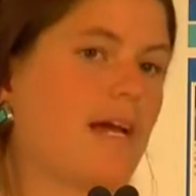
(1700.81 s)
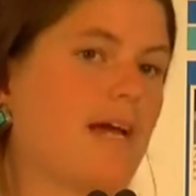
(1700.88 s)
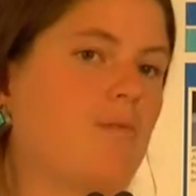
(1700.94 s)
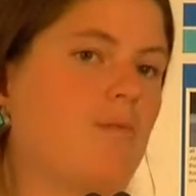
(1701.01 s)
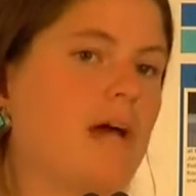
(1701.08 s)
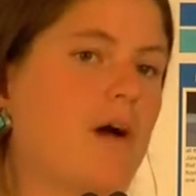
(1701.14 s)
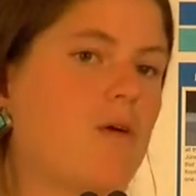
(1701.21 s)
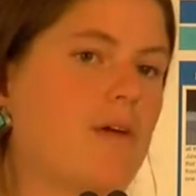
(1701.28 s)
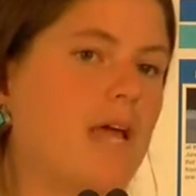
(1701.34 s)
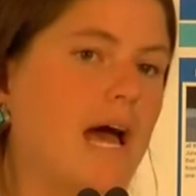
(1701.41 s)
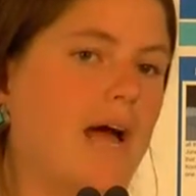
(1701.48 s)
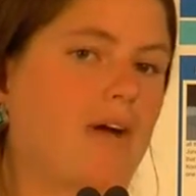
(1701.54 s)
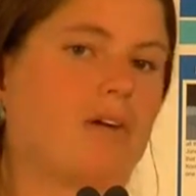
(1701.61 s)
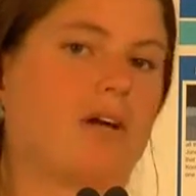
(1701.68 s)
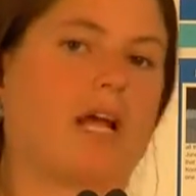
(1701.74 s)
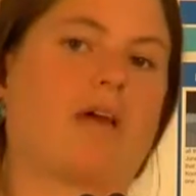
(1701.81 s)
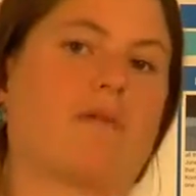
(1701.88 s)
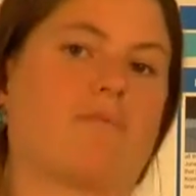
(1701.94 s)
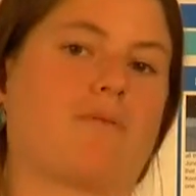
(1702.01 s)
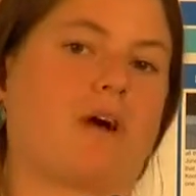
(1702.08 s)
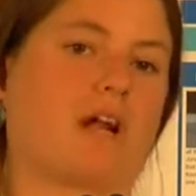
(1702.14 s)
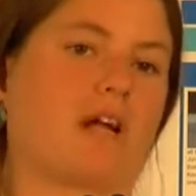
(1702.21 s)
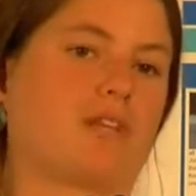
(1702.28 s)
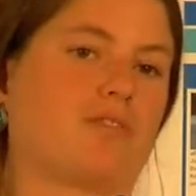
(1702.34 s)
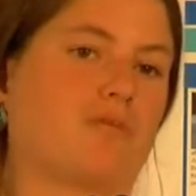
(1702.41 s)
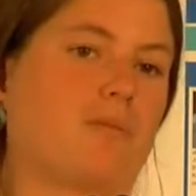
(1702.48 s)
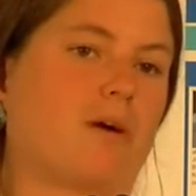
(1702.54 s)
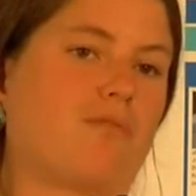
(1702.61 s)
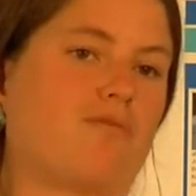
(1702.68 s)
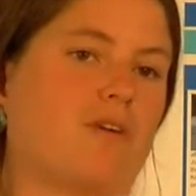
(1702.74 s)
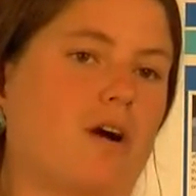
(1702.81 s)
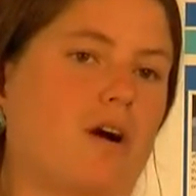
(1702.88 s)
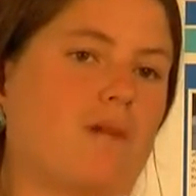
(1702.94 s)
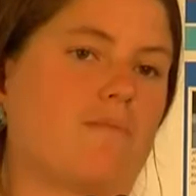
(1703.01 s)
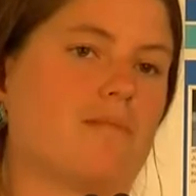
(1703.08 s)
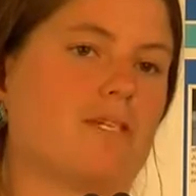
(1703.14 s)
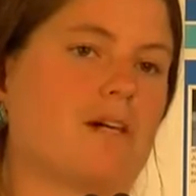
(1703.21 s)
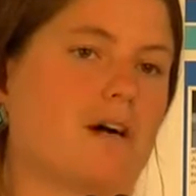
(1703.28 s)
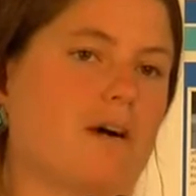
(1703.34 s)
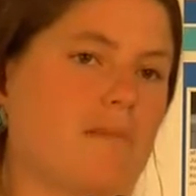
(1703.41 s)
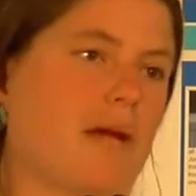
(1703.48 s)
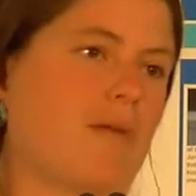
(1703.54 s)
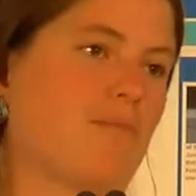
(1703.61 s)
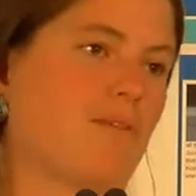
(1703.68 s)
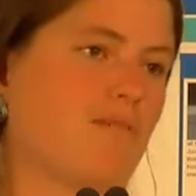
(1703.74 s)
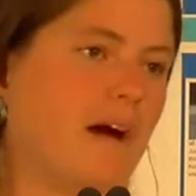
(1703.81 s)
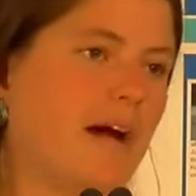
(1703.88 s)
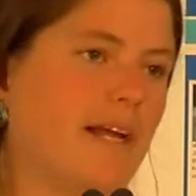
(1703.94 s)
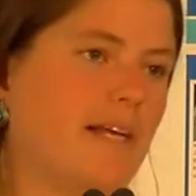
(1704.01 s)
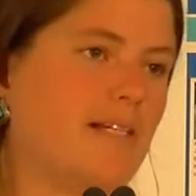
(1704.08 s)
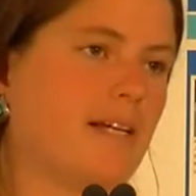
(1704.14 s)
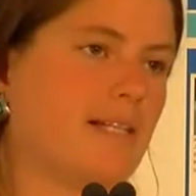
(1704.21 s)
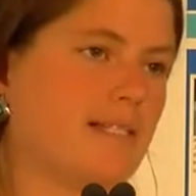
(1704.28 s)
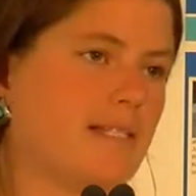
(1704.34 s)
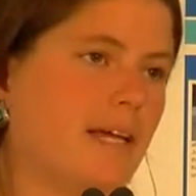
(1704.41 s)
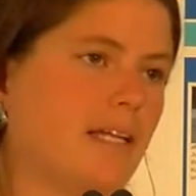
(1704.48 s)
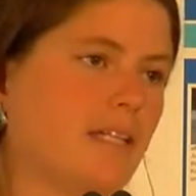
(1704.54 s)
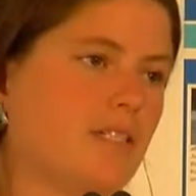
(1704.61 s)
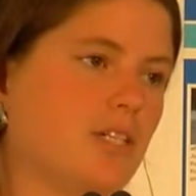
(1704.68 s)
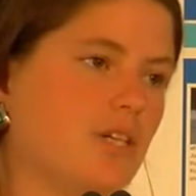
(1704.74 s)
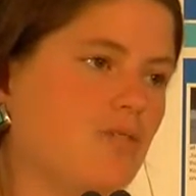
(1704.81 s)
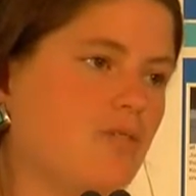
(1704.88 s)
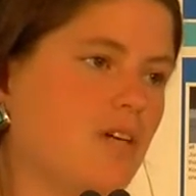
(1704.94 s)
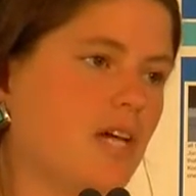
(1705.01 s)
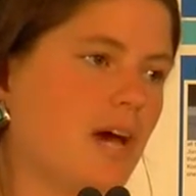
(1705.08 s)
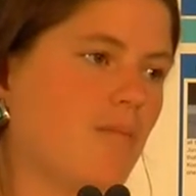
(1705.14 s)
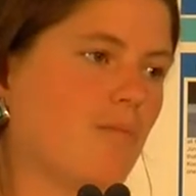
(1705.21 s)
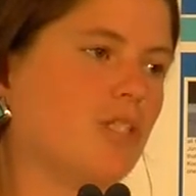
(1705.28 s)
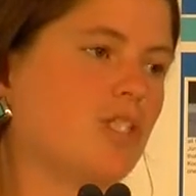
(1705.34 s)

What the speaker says: and now we aggregate product from our farms and provide it and sell it to UVM,